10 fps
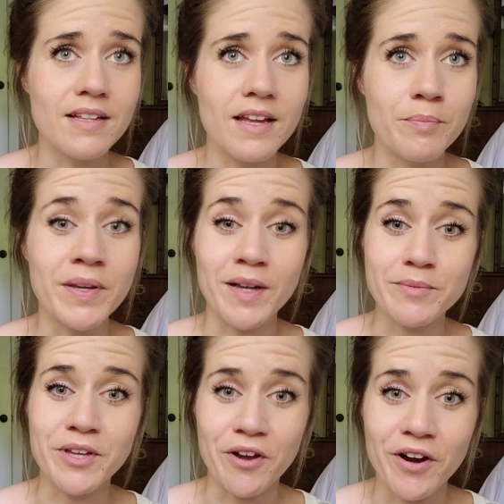it
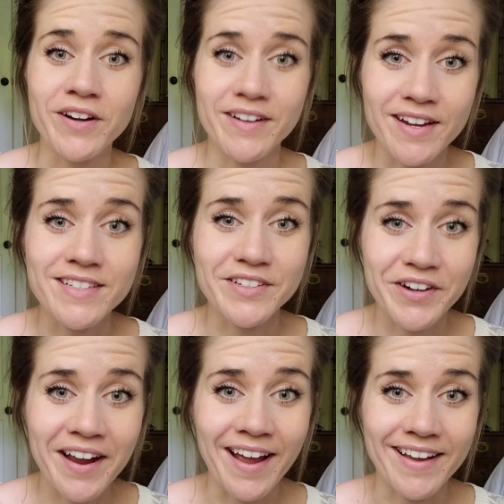becomes a hard nut to
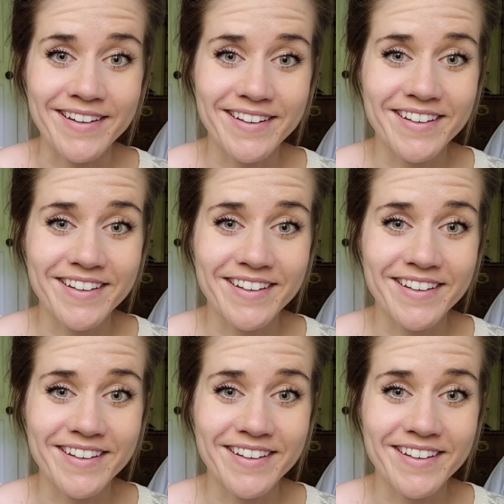crack.